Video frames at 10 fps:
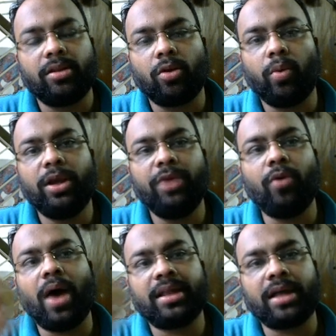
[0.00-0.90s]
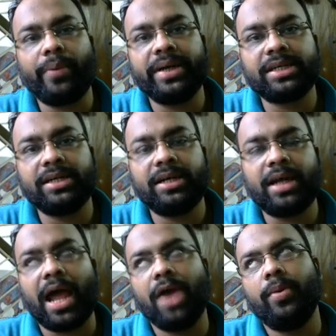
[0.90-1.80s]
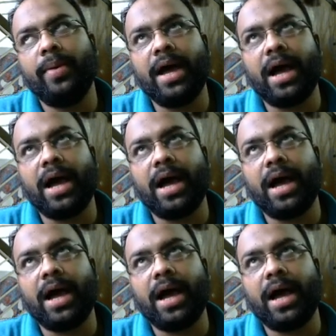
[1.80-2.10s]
so if you ask a question, I would be